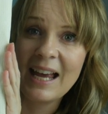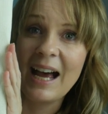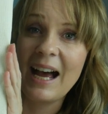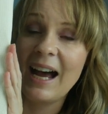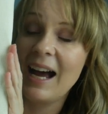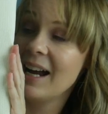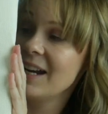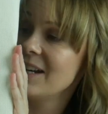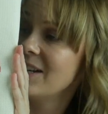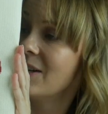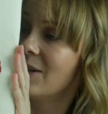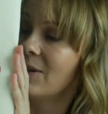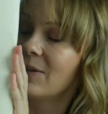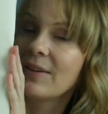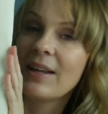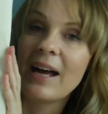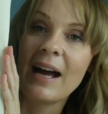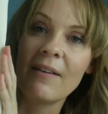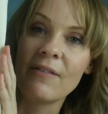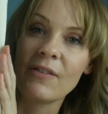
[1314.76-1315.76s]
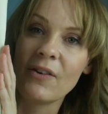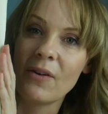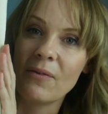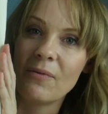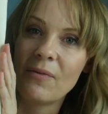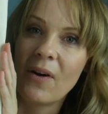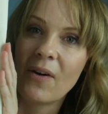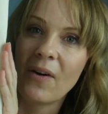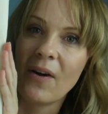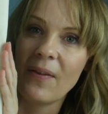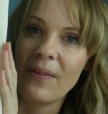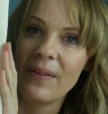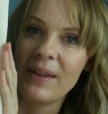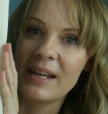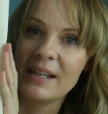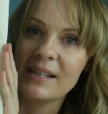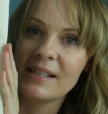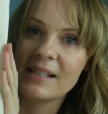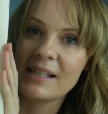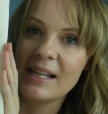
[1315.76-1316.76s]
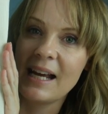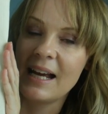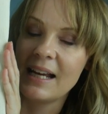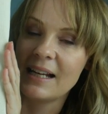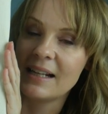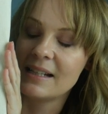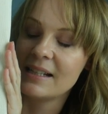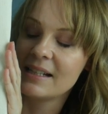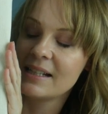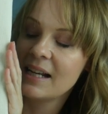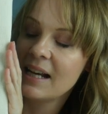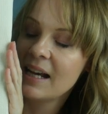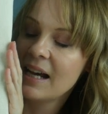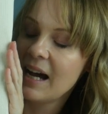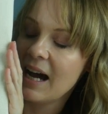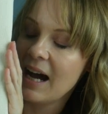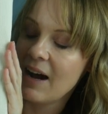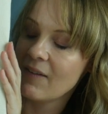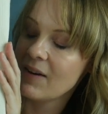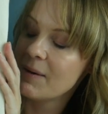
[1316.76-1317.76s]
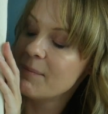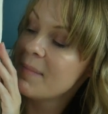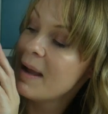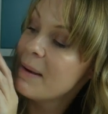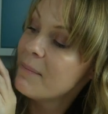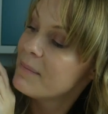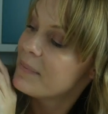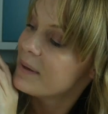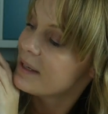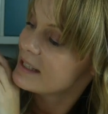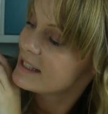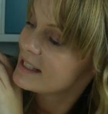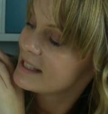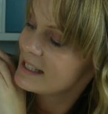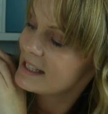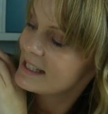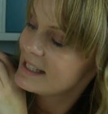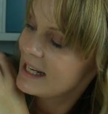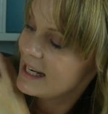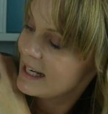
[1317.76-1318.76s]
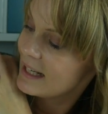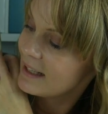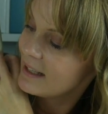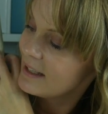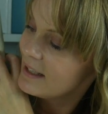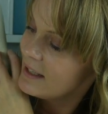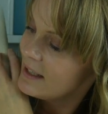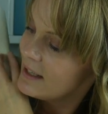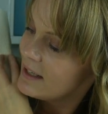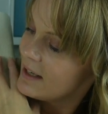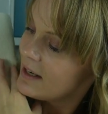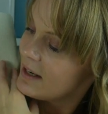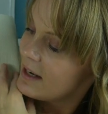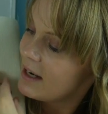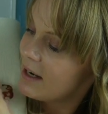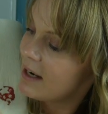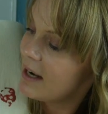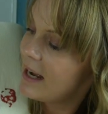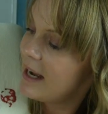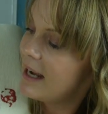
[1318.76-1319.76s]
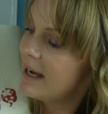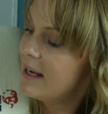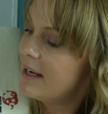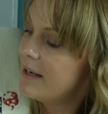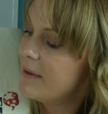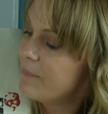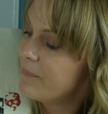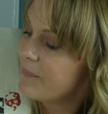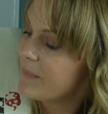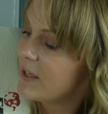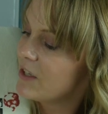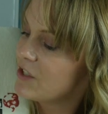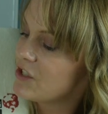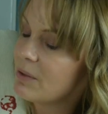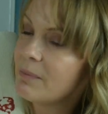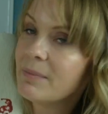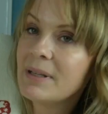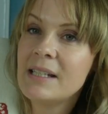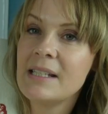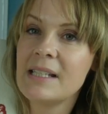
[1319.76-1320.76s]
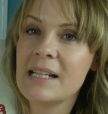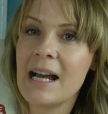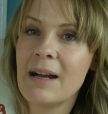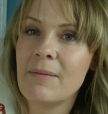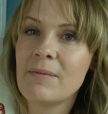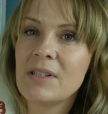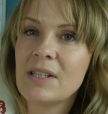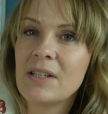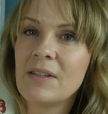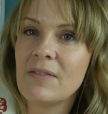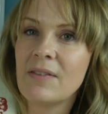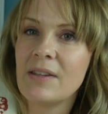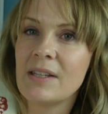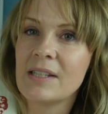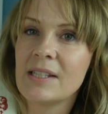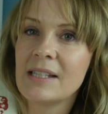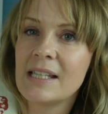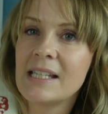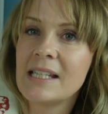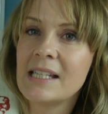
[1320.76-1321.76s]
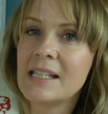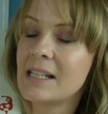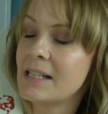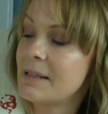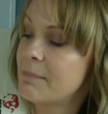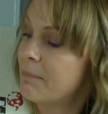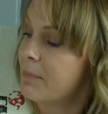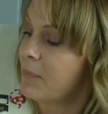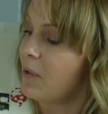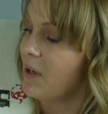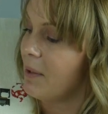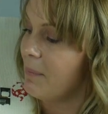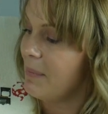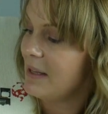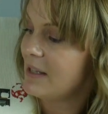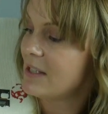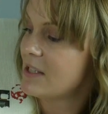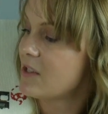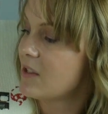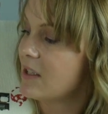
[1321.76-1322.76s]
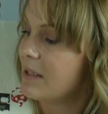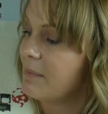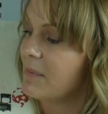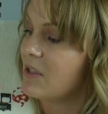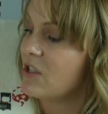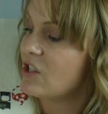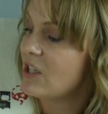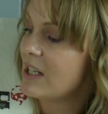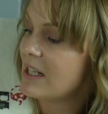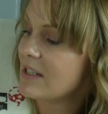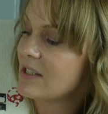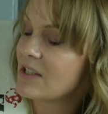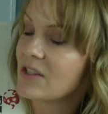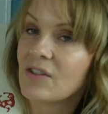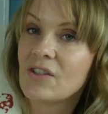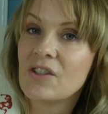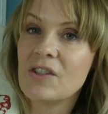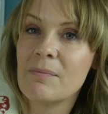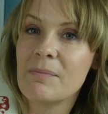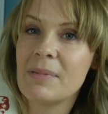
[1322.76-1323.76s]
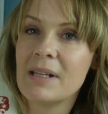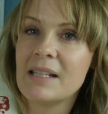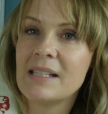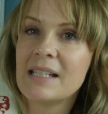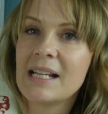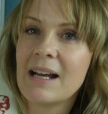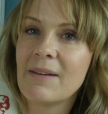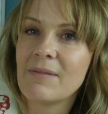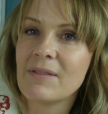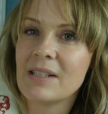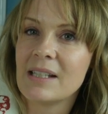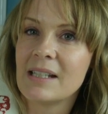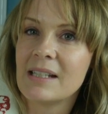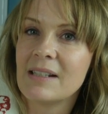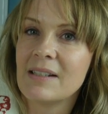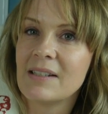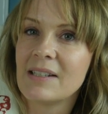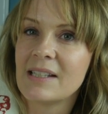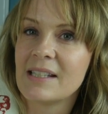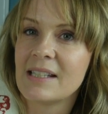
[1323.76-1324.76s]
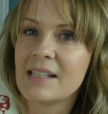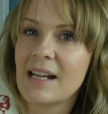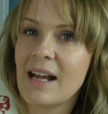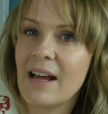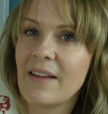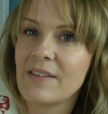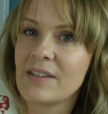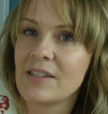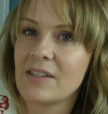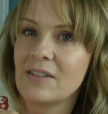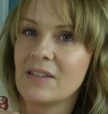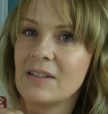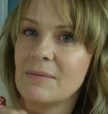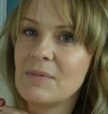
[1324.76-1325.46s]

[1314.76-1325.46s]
I know that I've gone wrong on this, and I remember sitting jumping down to this is going to be the sewing machine, so jumping down to start the sewing